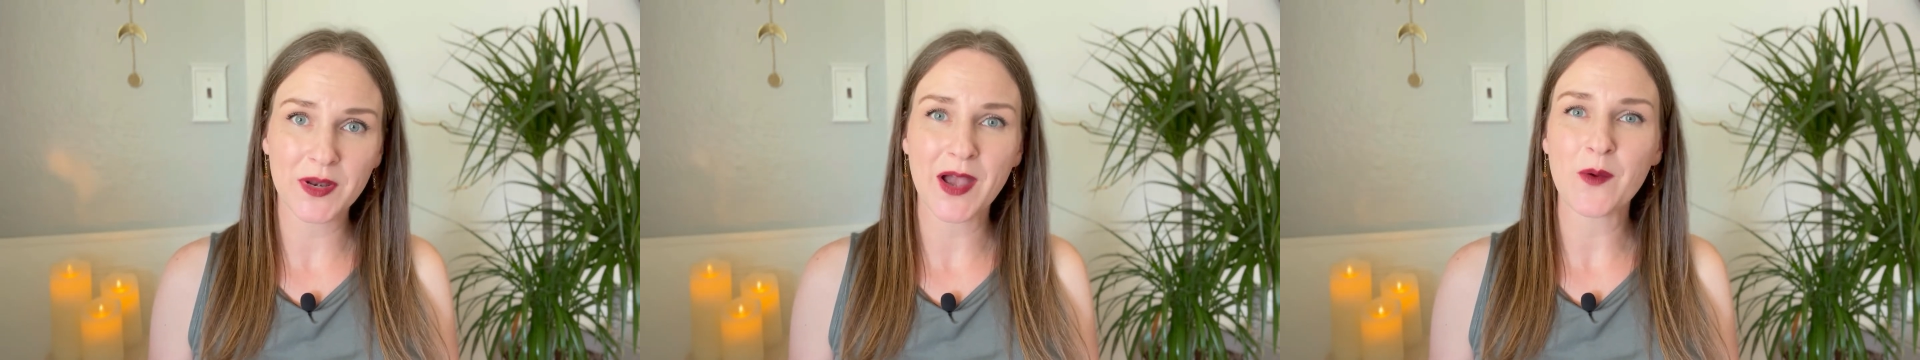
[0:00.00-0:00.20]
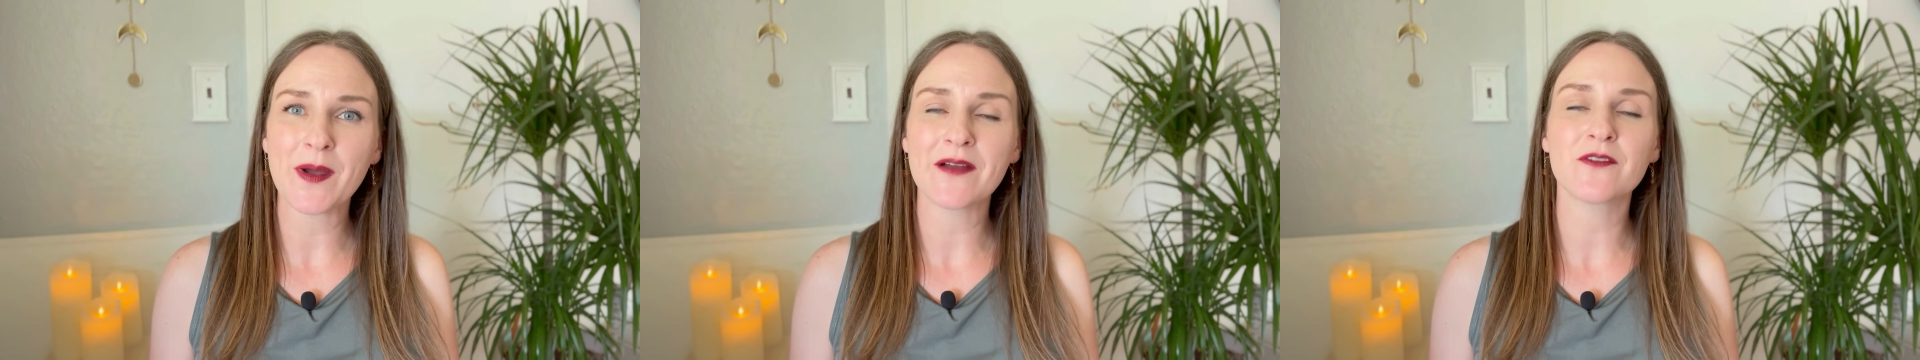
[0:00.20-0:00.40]

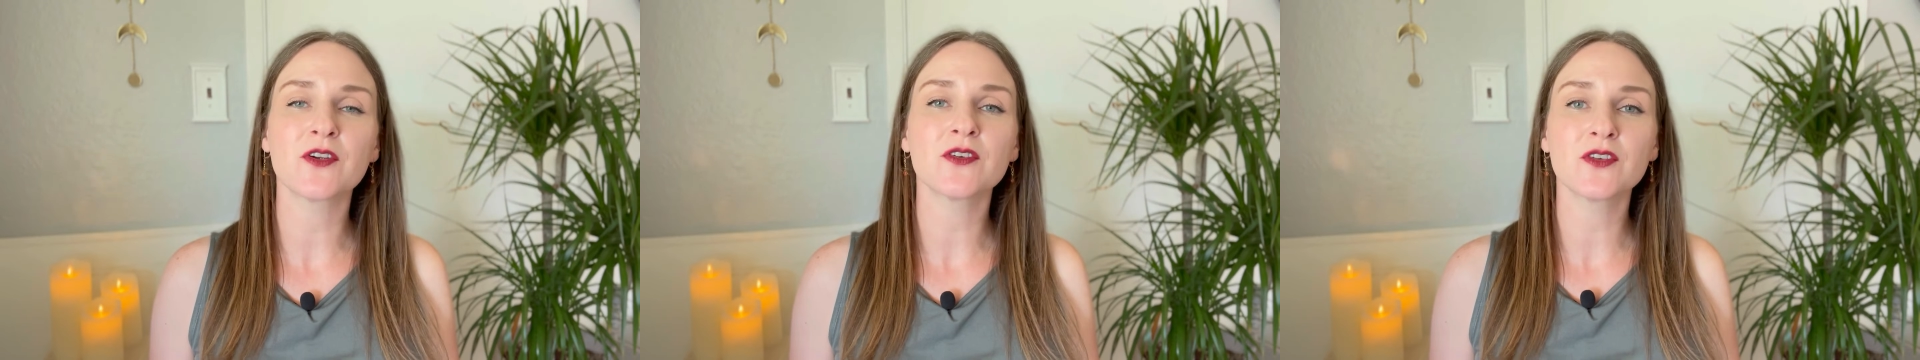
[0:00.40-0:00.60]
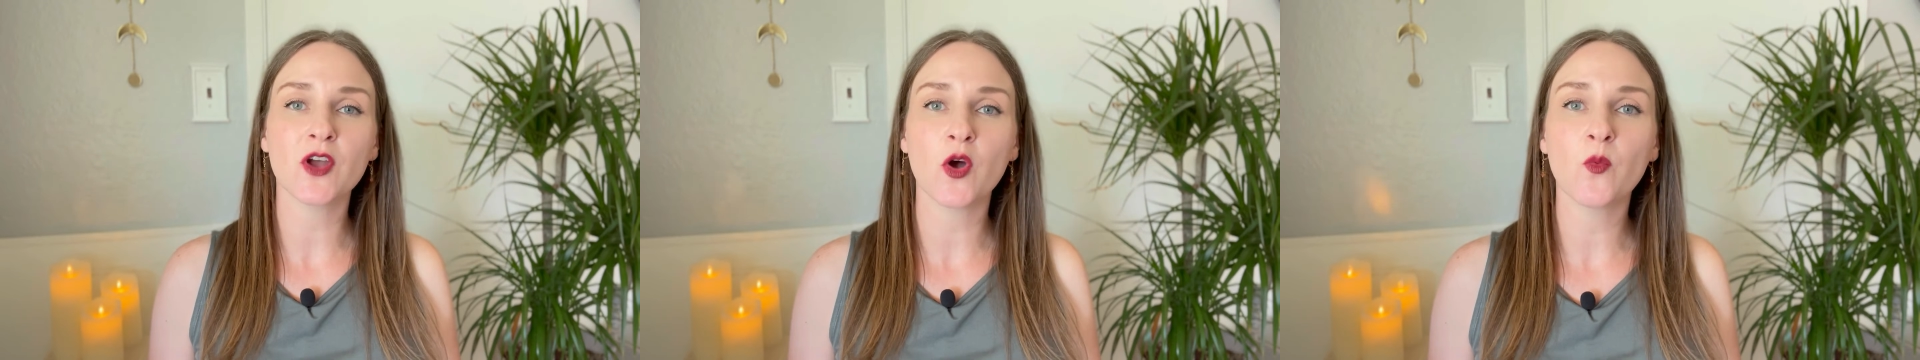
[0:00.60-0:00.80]

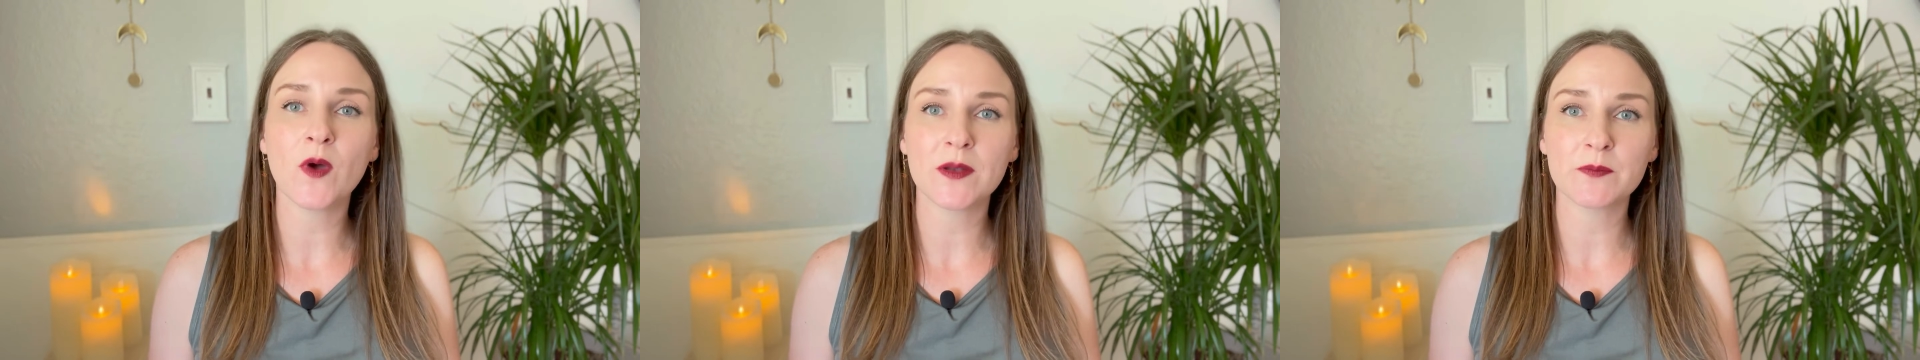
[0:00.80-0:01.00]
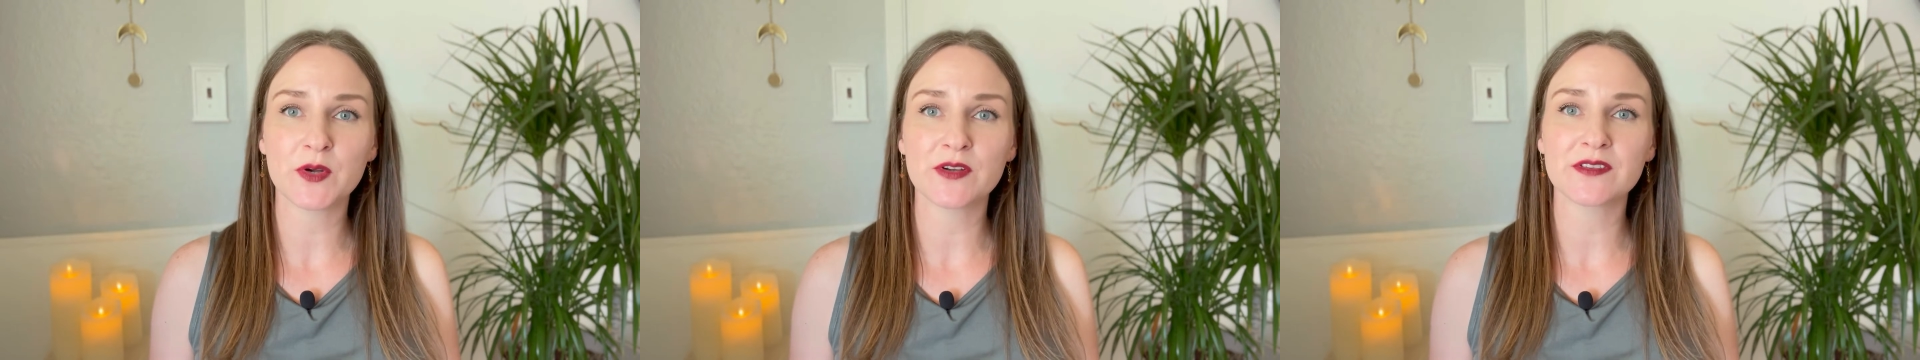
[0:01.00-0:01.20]
However, no
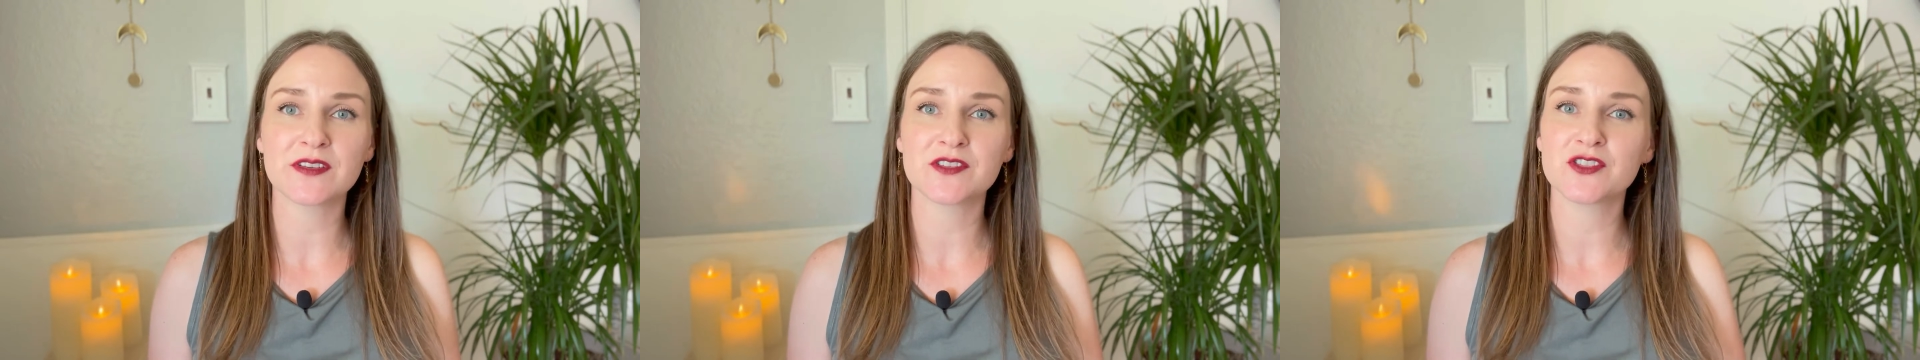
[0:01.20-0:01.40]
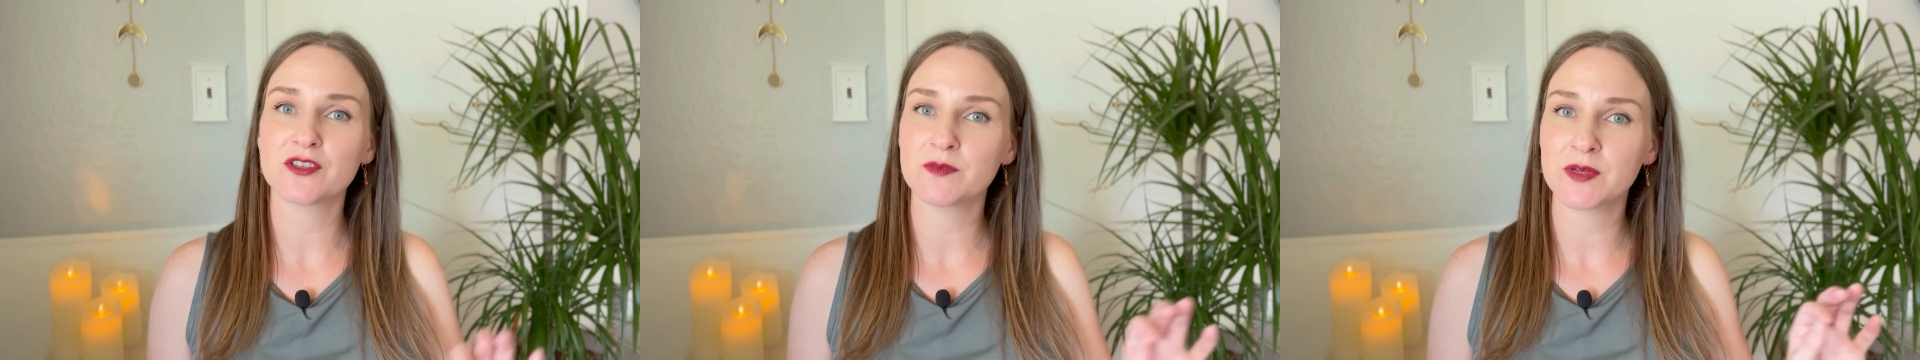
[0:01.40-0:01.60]
one
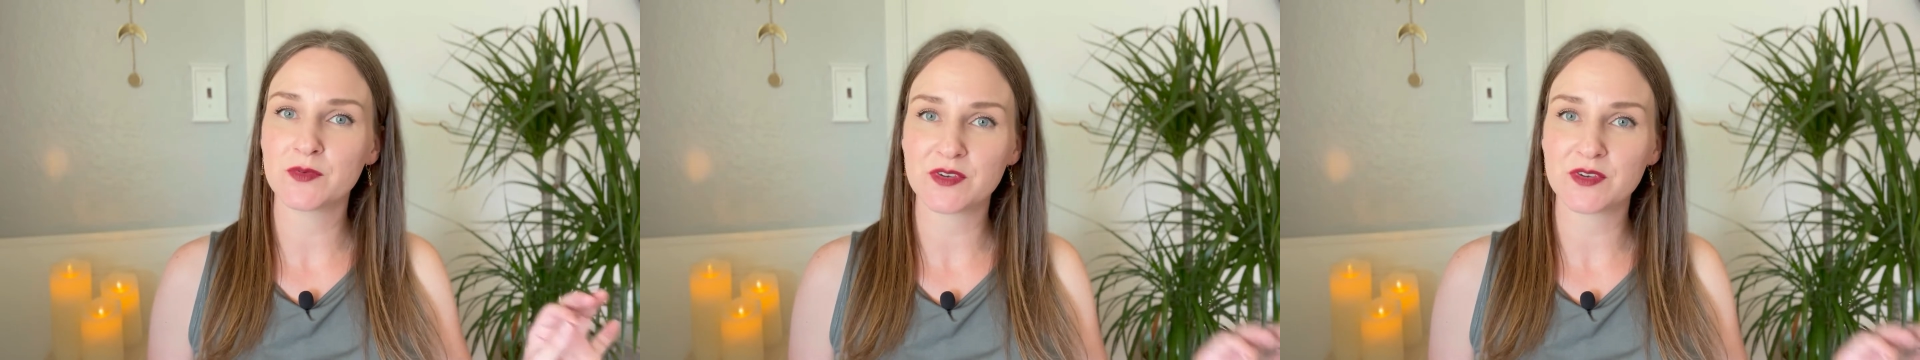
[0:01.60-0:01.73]
person should be